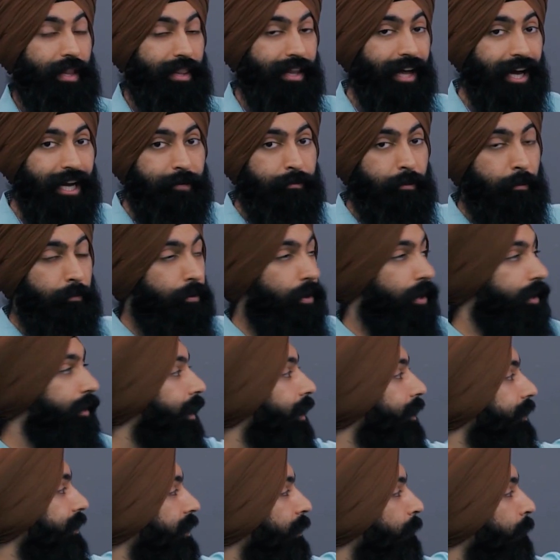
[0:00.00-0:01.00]
a lot of people are
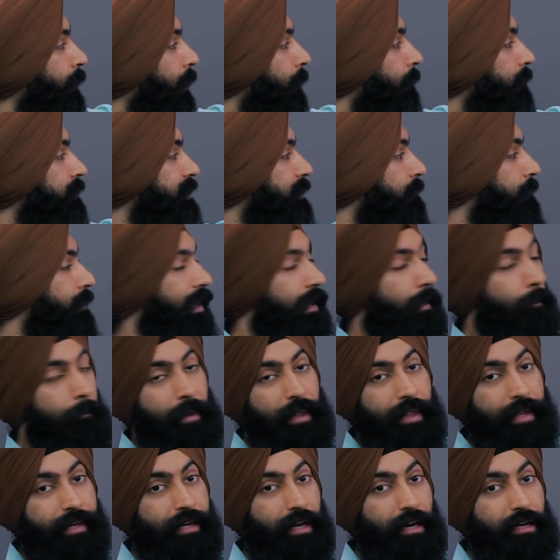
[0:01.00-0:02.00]
not going to be able to make a million